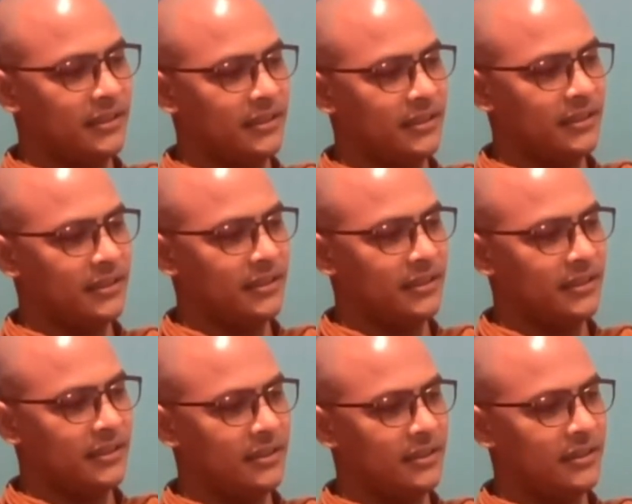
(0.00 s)

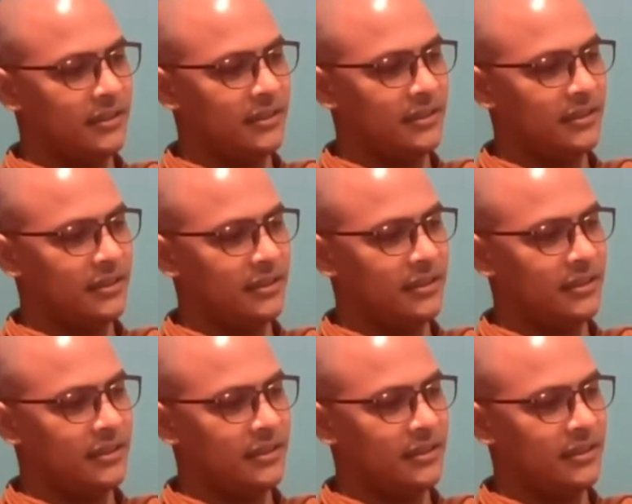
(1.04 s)
[no speech]